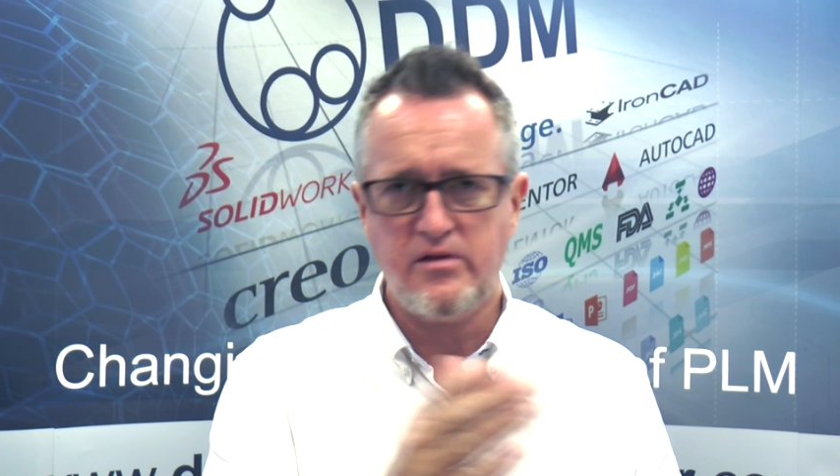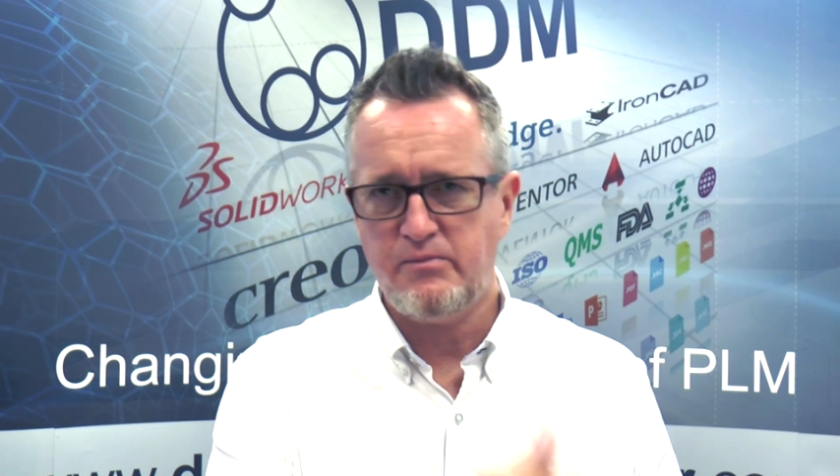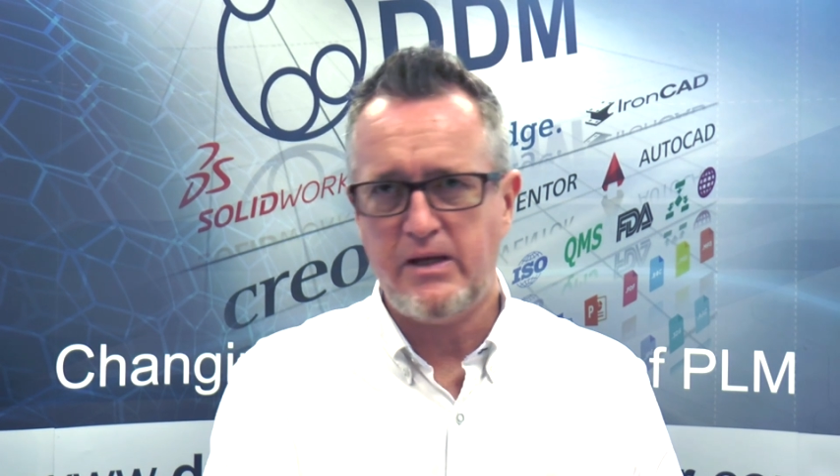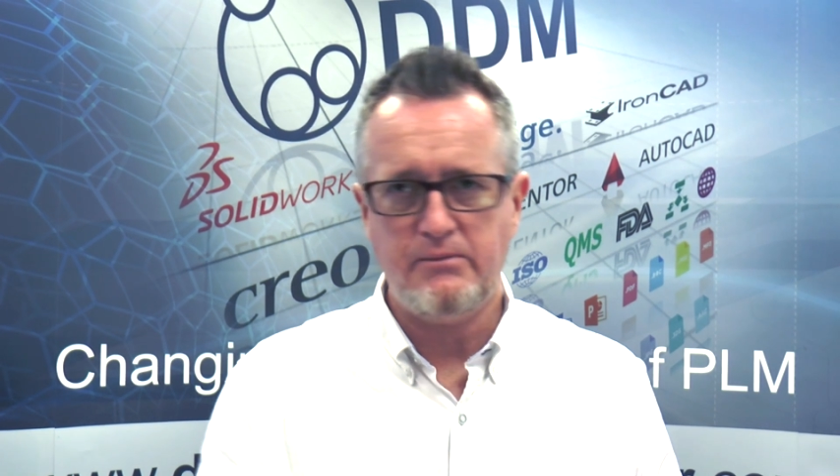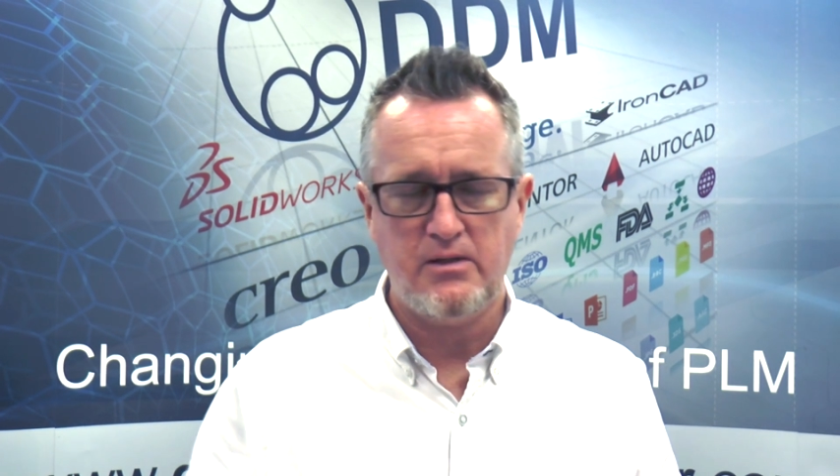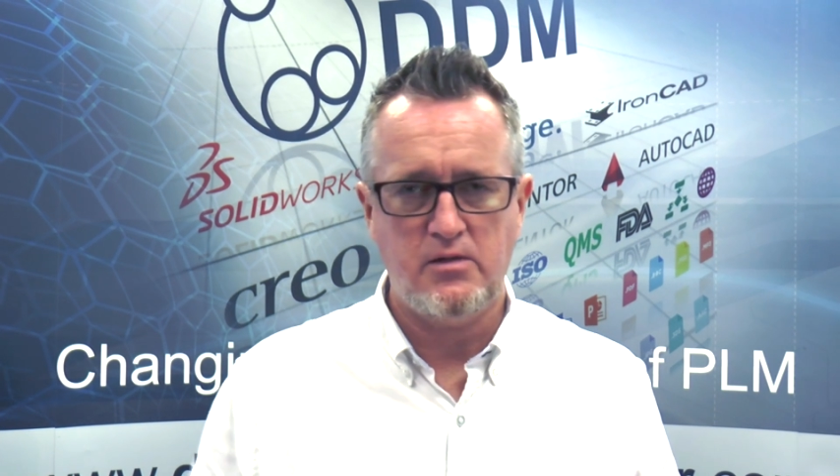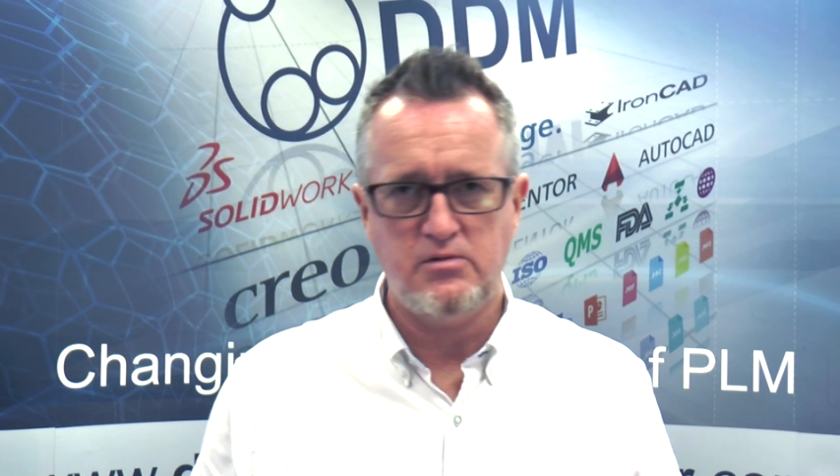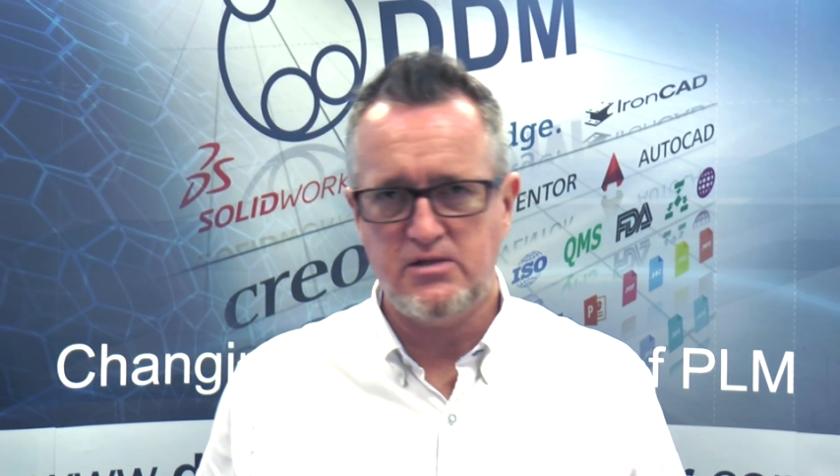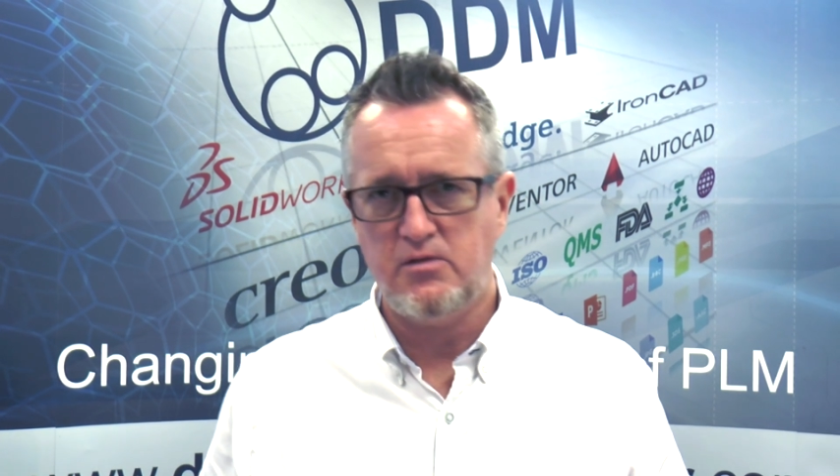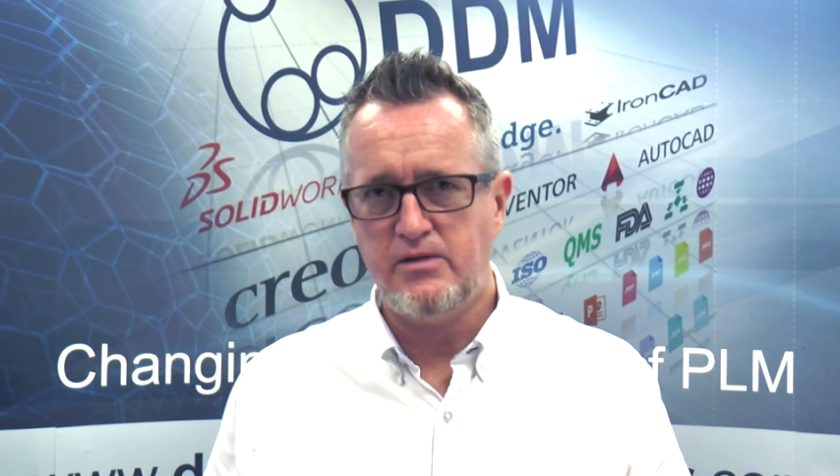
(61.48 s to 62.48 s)
the people who
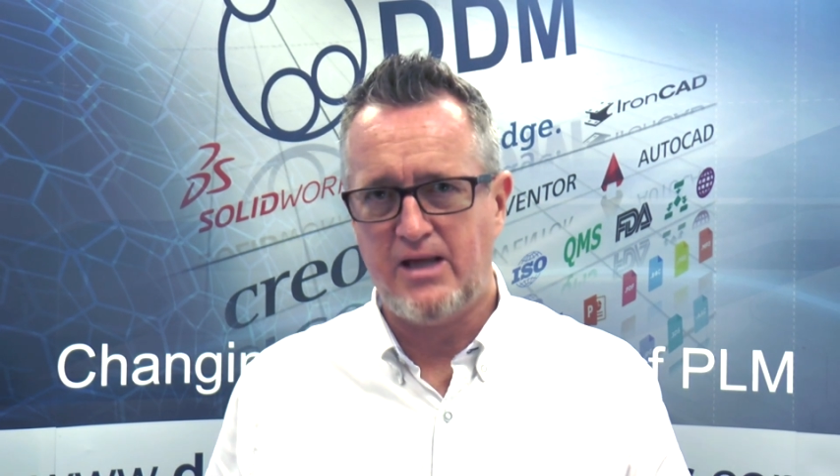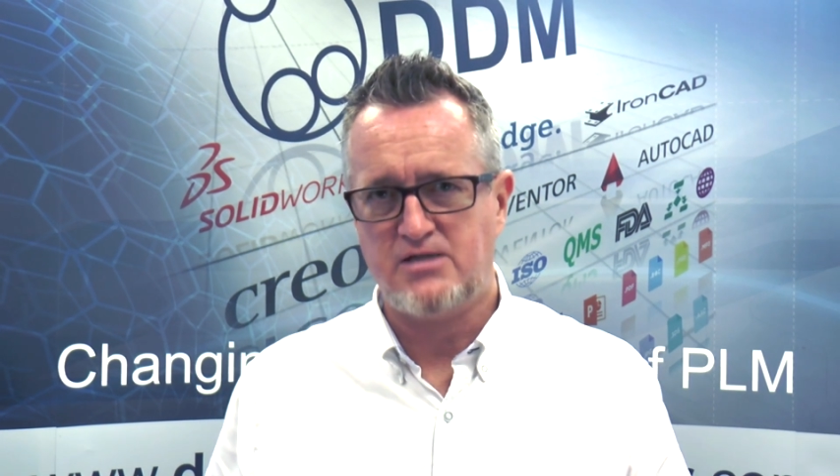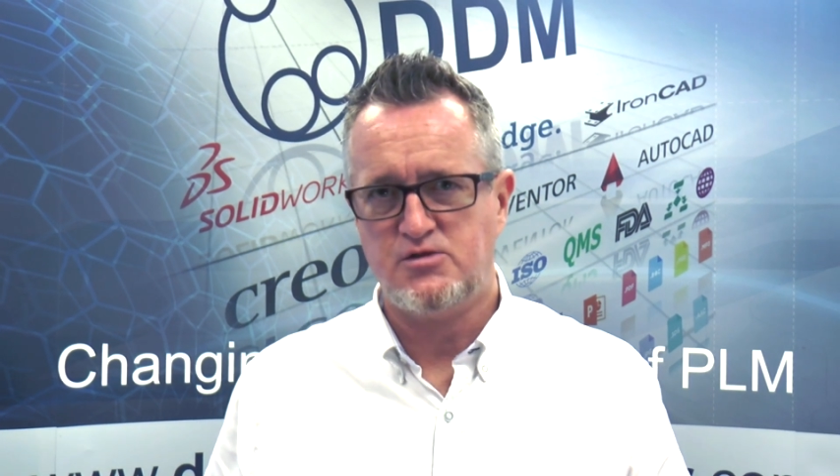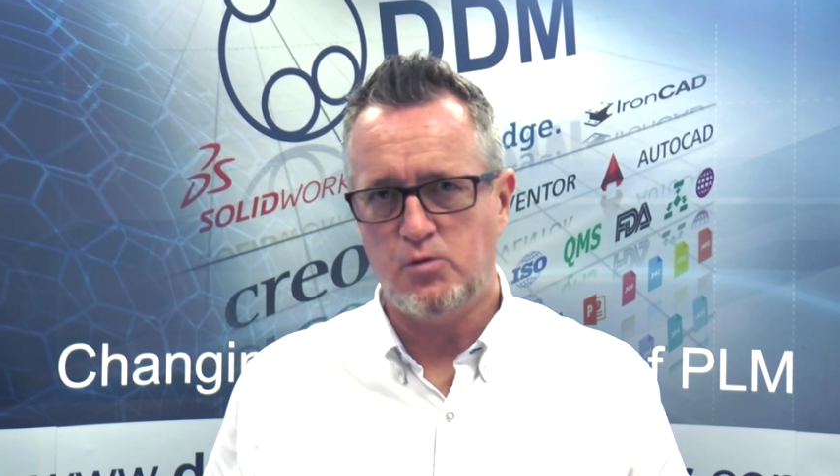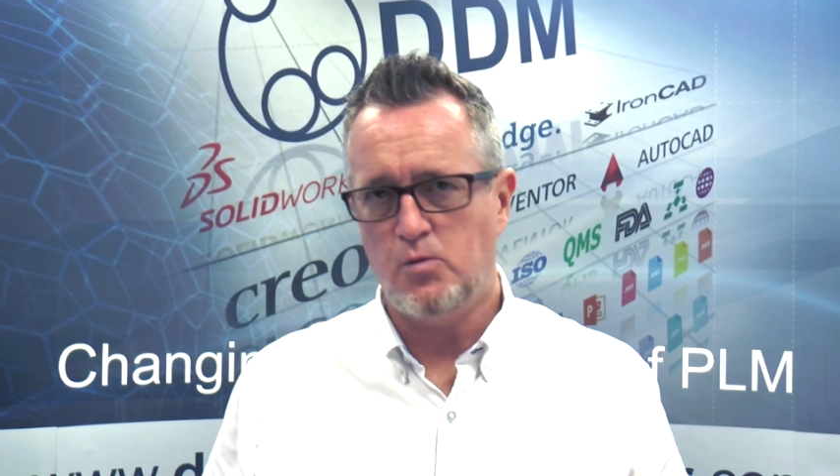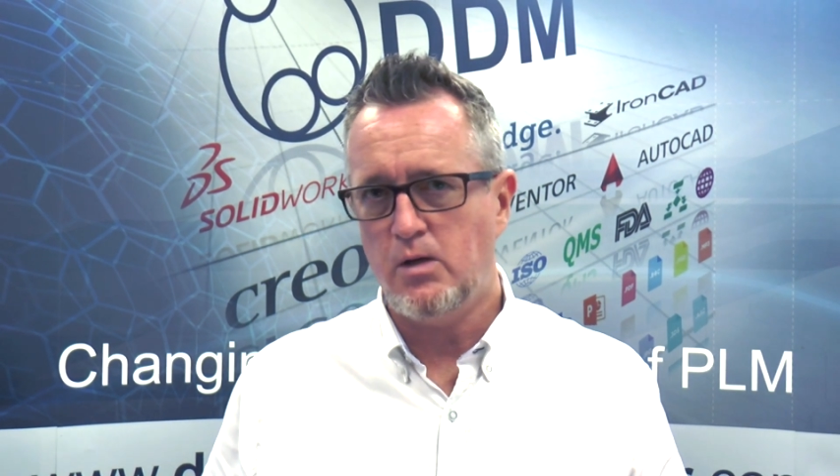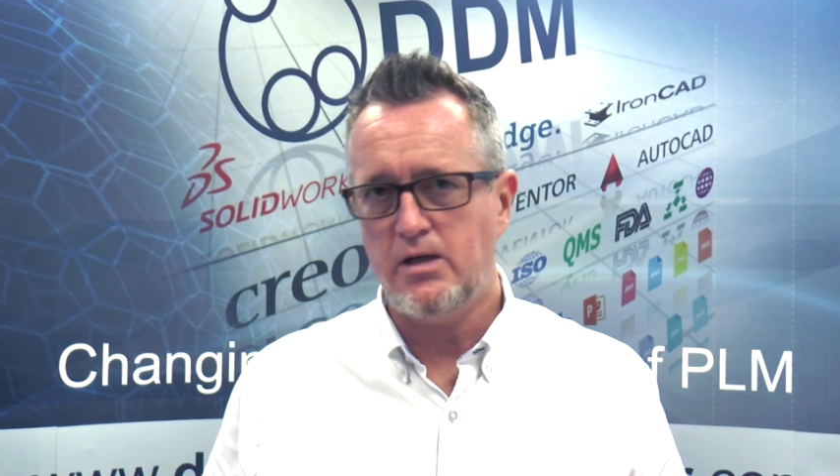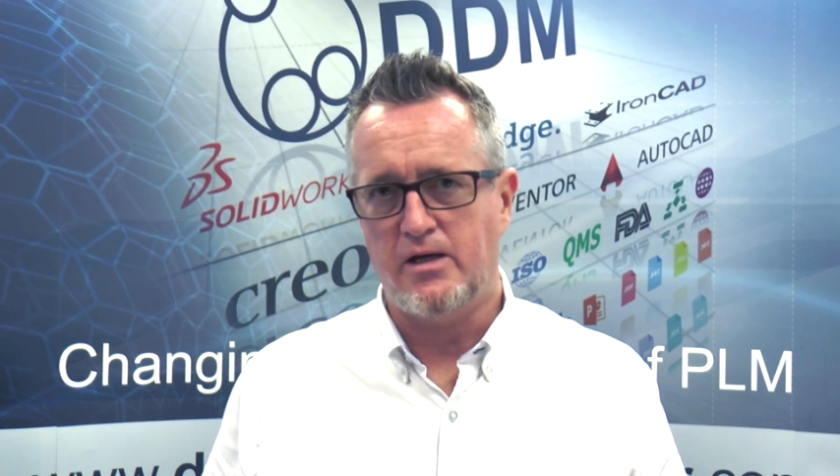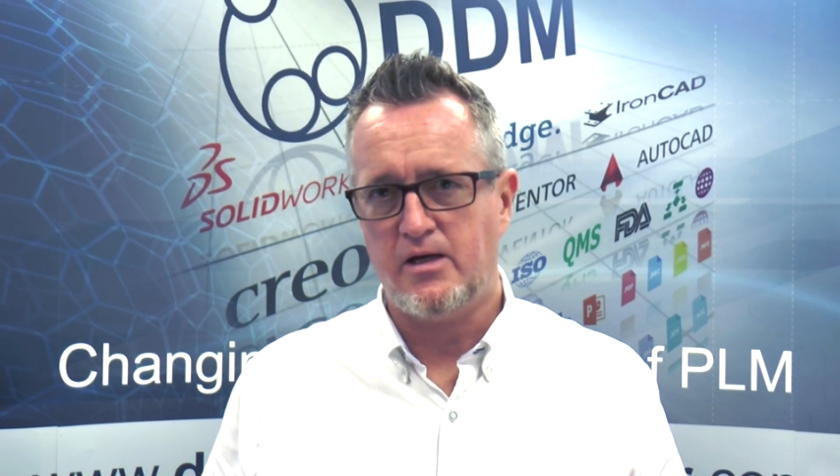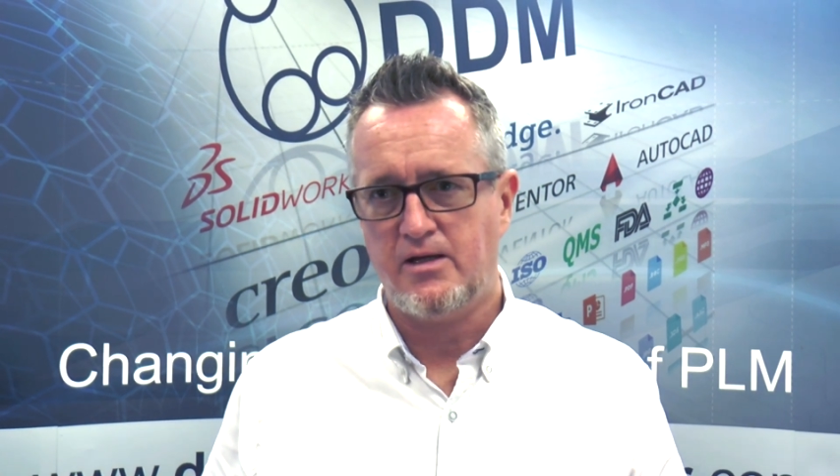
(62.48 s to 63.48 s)
are doing the actual
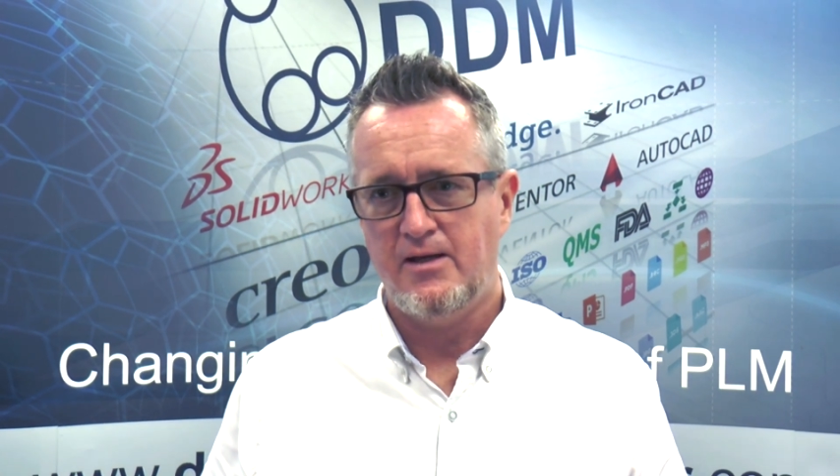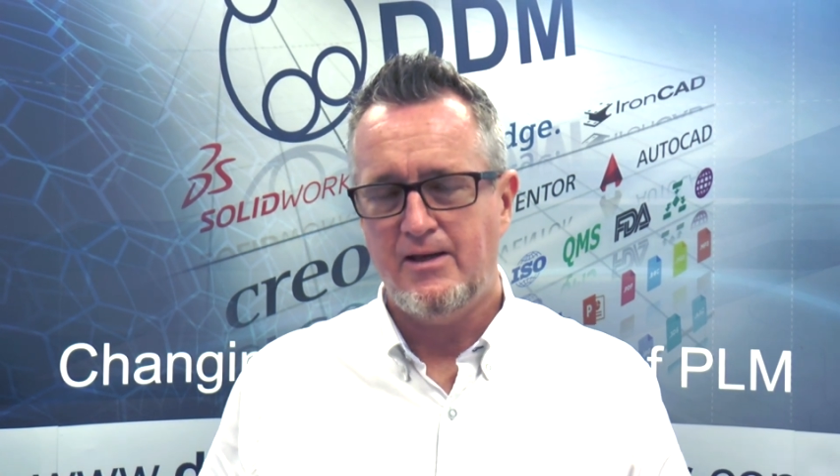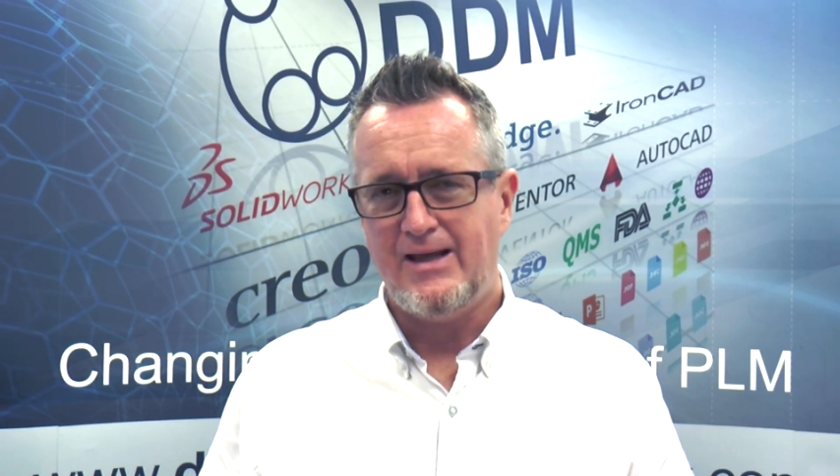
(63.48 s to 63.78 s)
work